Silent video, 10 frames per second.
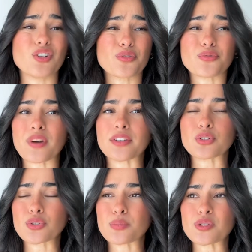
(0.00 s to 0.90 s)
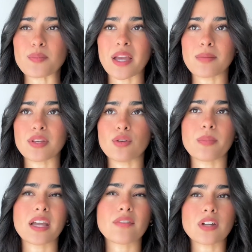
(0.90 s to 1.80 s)
Your friend groups, maybe you
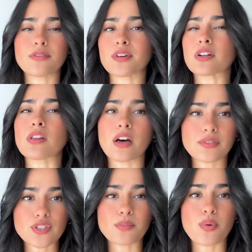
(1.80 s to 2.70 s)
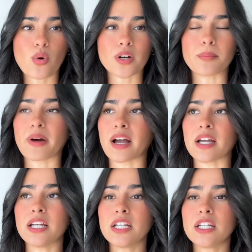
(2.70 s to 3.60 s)
may have not felt a lot of support by